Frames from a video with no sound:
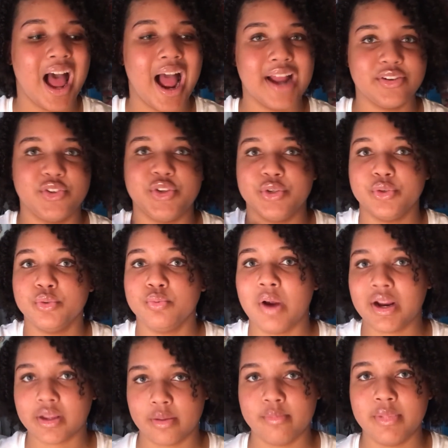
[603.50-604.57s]
I do
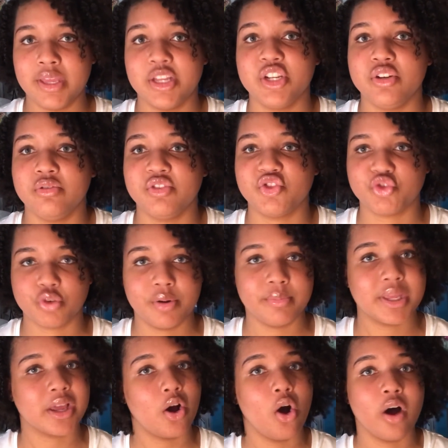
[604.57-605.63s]
recommend
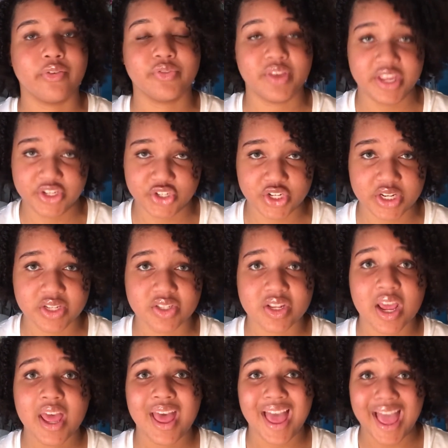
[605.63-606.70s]
trimming off inches
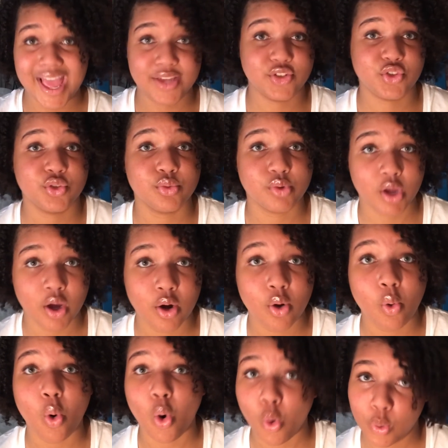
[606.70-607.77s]
as you
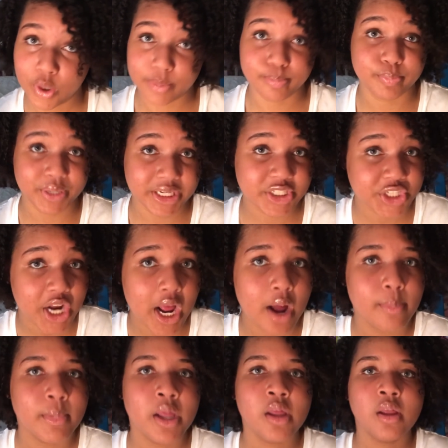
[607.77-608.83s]
go, or big
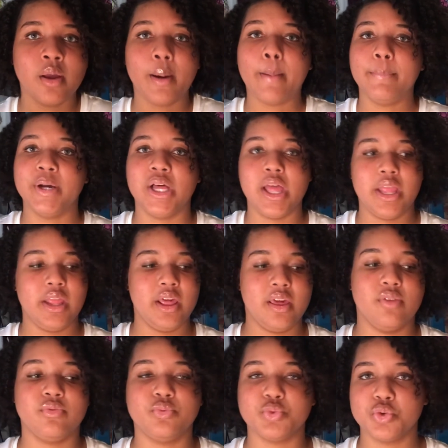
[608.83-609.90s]
chop. But
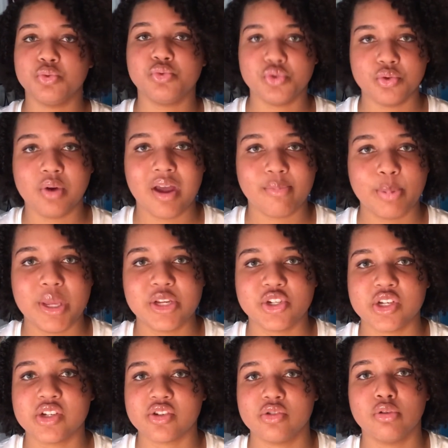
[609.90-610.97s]
if you do have
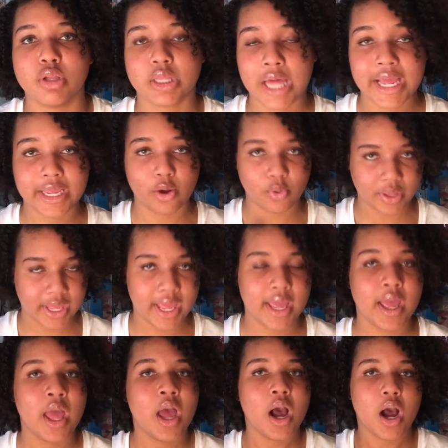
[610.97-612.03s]
patience, you're like,
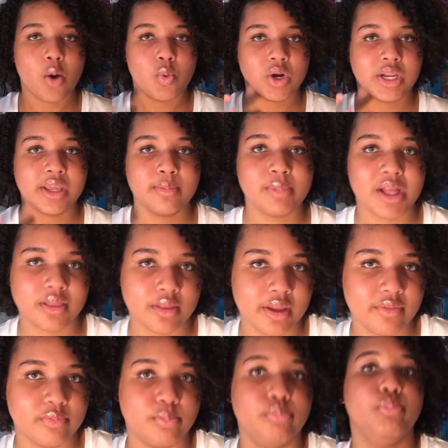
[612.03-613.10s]
okay, I want to keep my
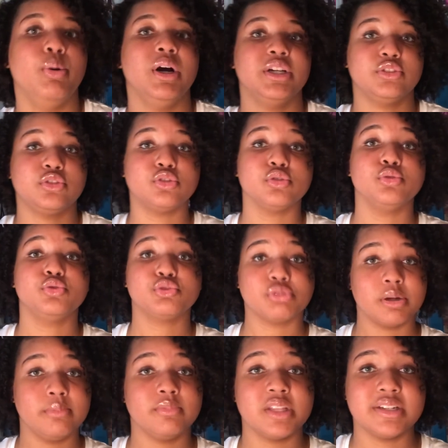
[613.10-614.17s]
length, but do
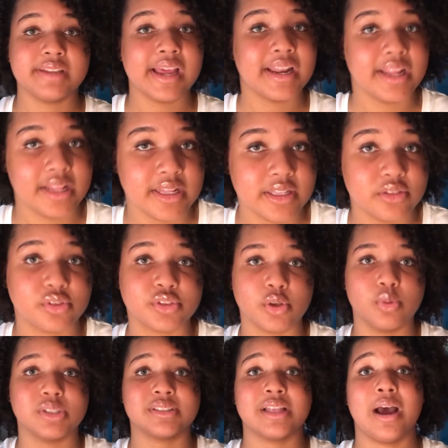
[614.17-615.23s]
trim the dead ends so
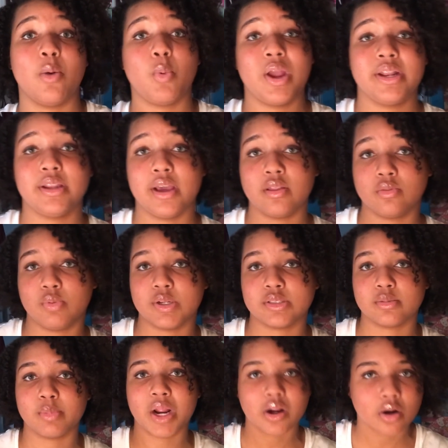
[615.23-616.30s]
it's not weighing down the rest
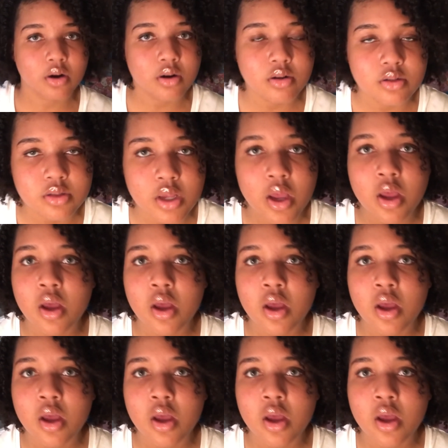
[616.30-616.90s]
of my curls,